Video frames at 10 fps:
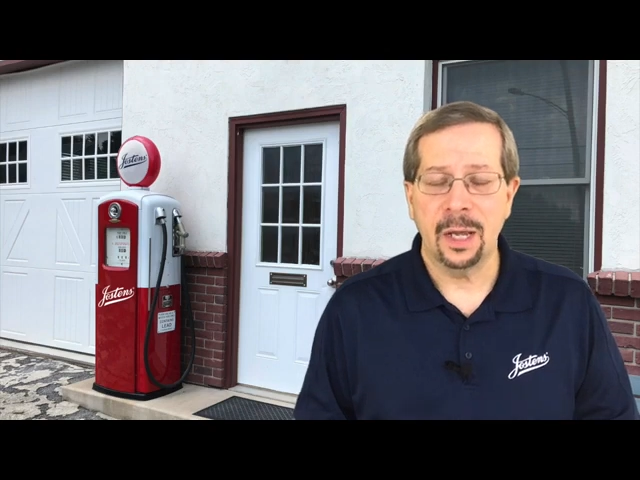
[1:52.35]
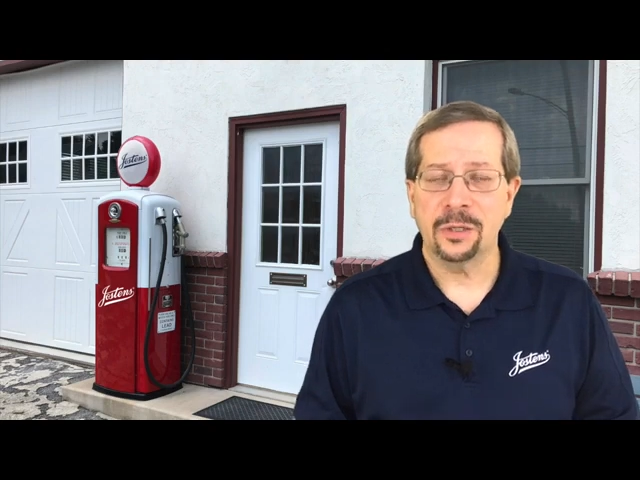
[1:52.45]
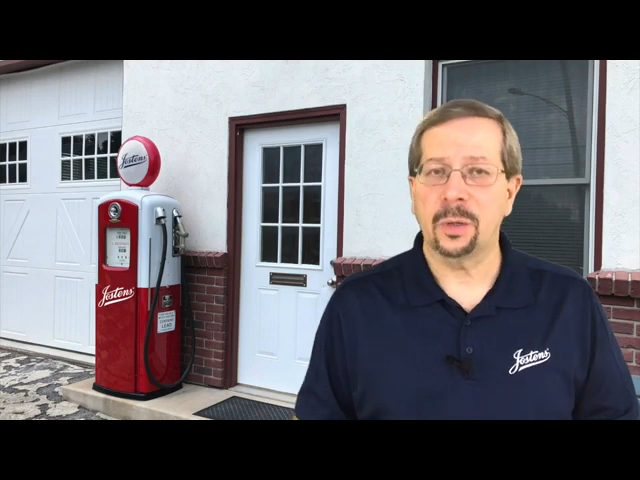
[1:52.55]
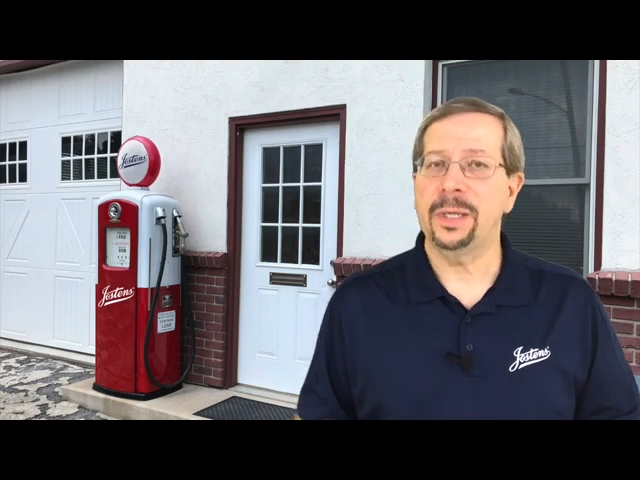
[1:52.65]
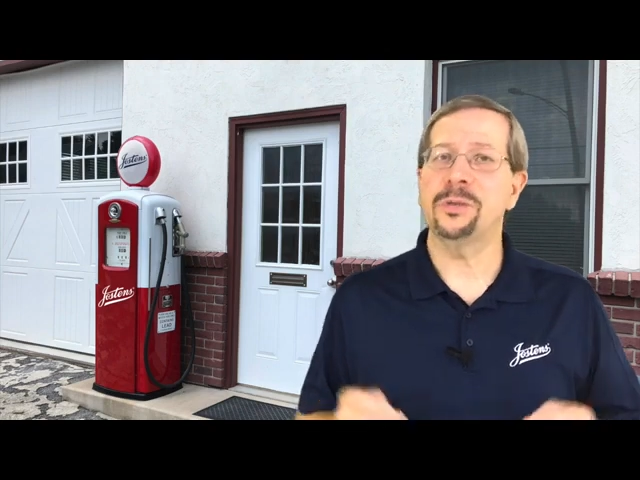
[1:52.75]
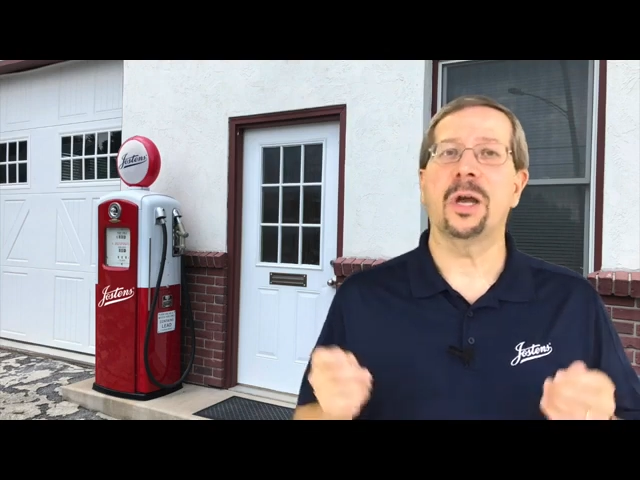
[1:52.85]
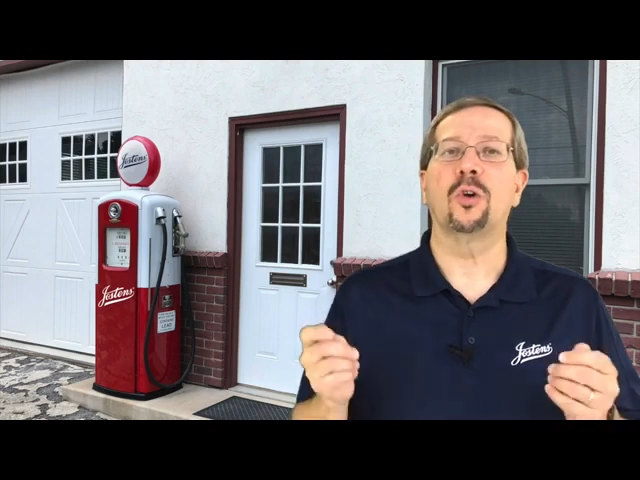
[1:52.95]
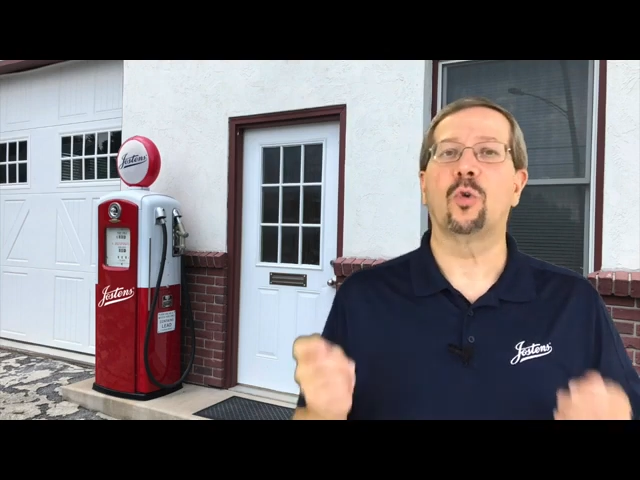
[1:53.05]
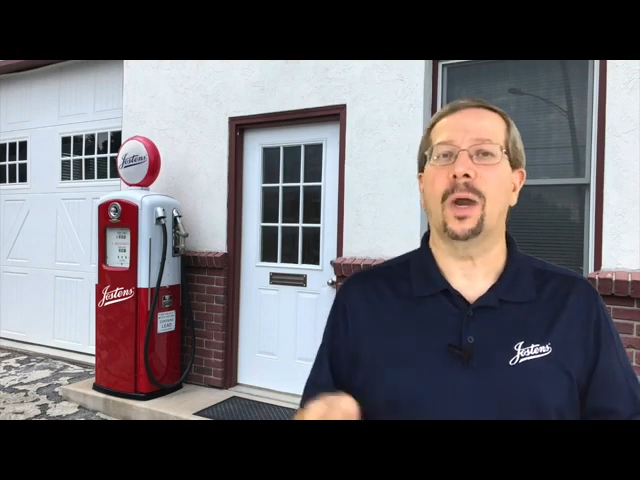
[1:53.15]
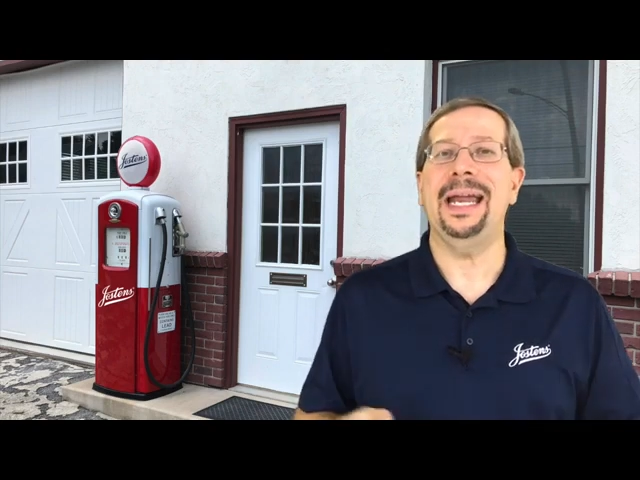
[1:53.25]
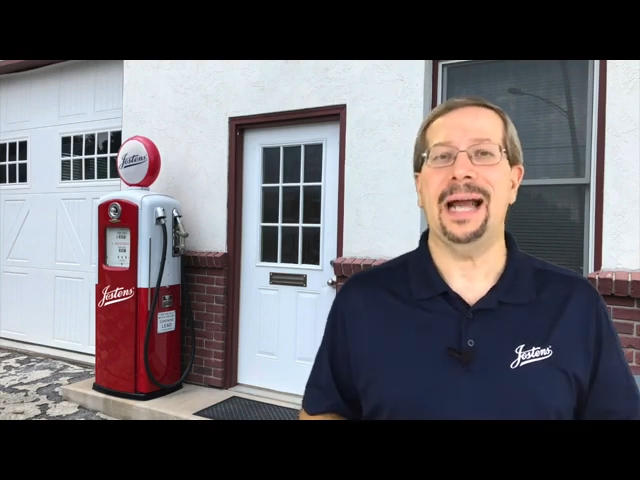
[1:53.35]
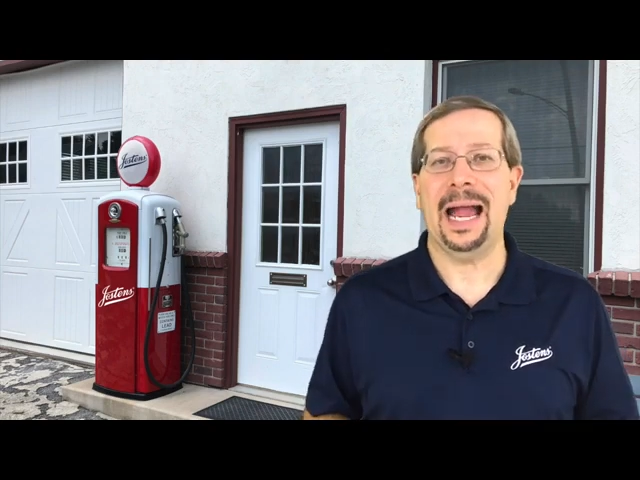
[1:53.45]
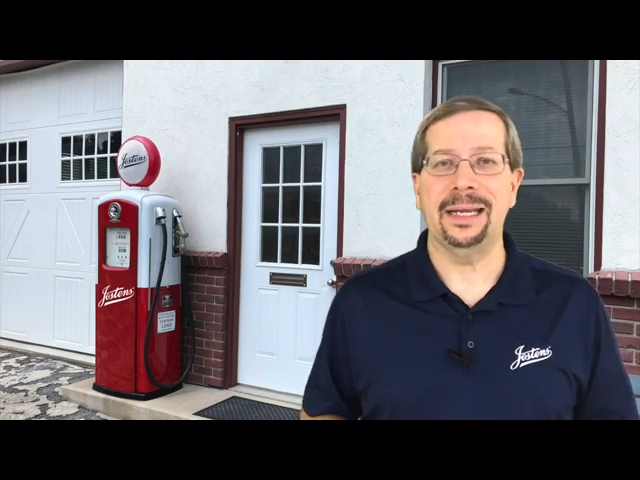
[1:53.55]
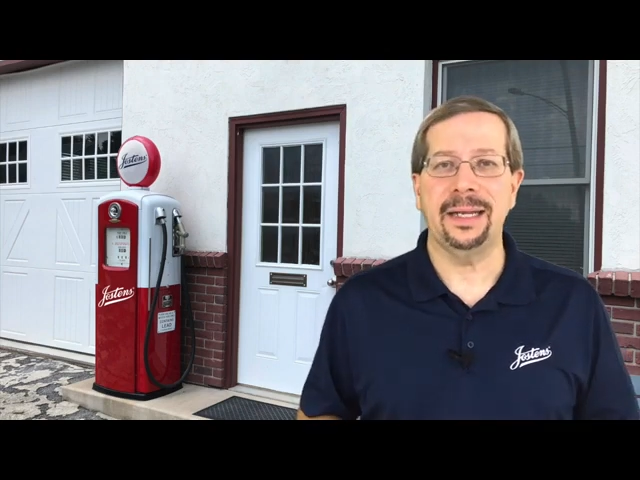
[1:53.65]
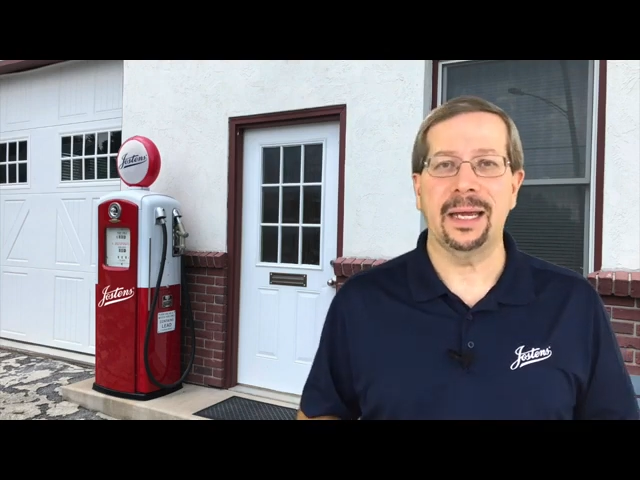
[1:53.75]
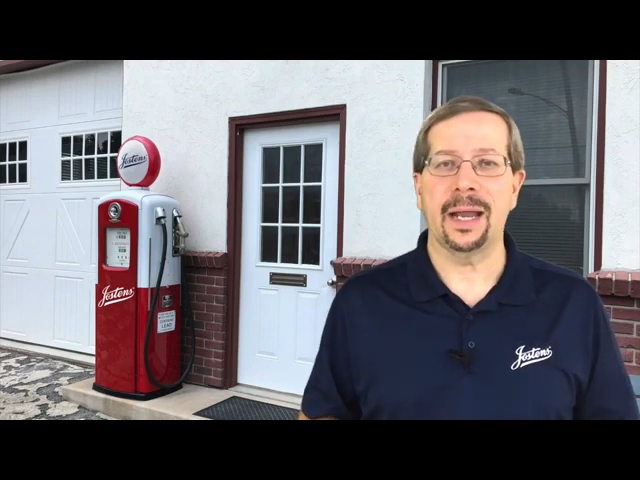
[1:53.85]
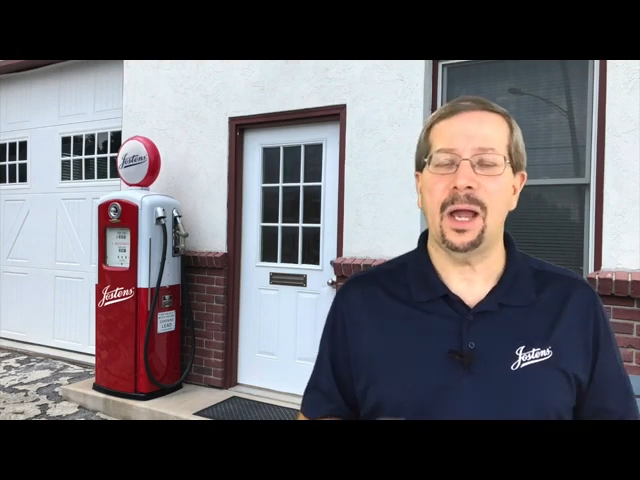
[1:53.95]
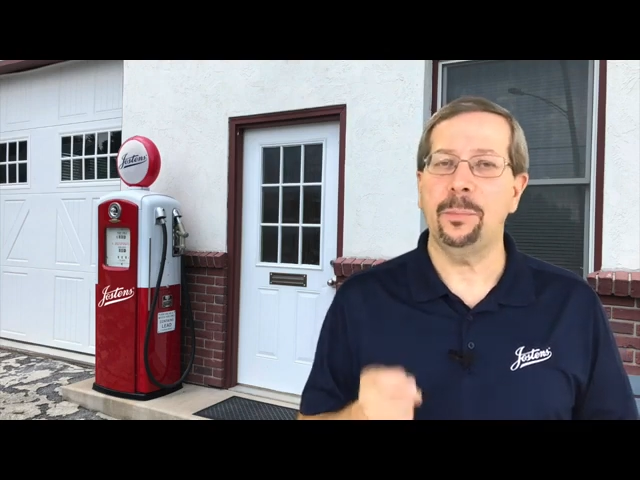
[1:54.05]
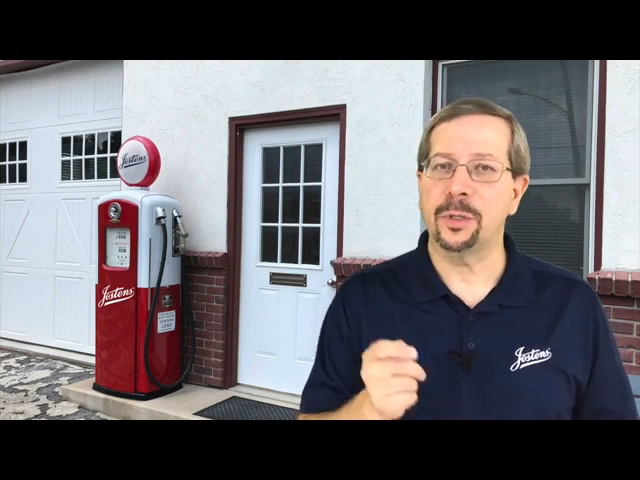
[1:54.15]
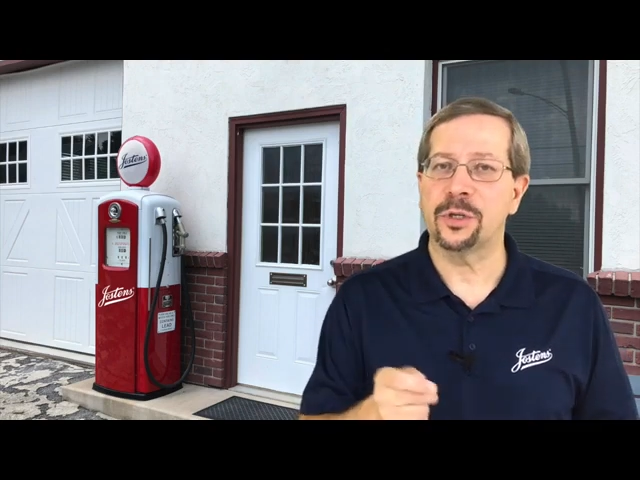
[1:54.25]
So here's a great idea to
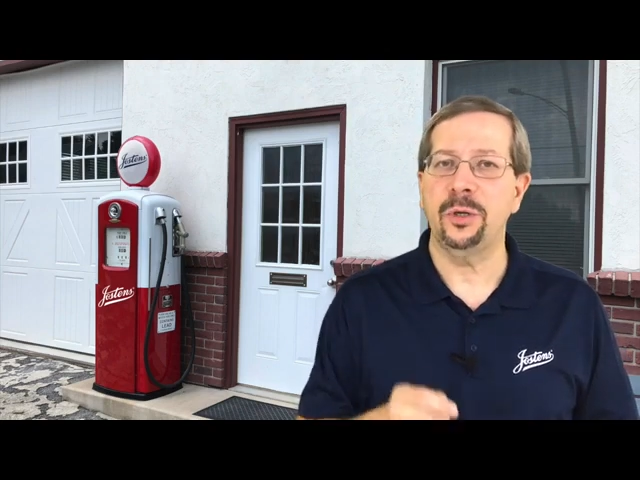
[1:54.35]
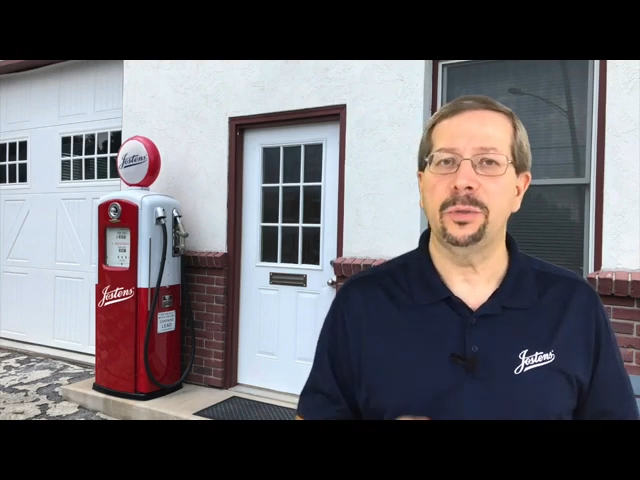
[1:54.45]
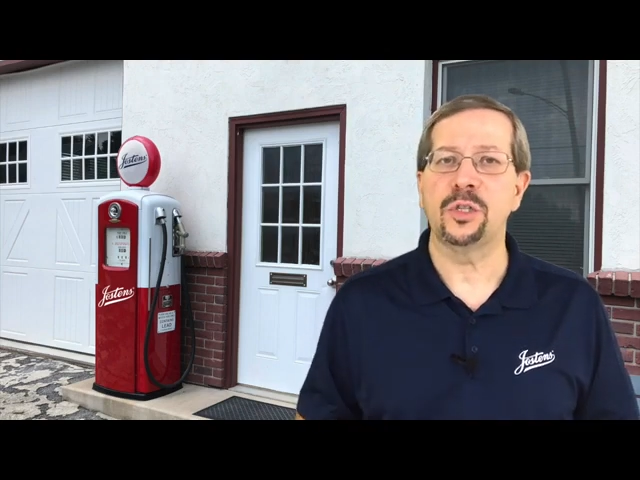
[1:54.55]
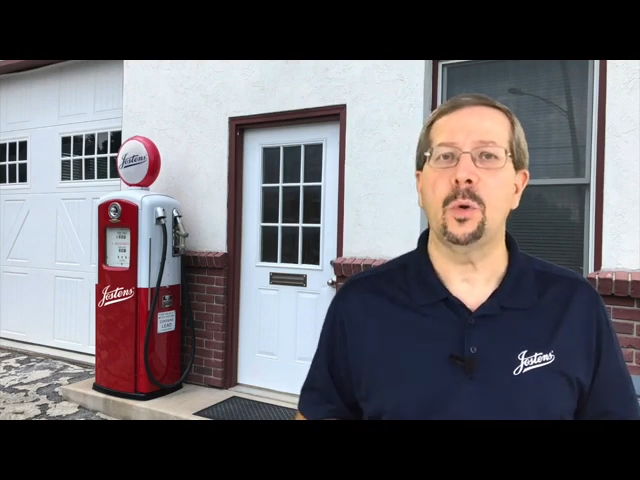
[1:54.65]
help your students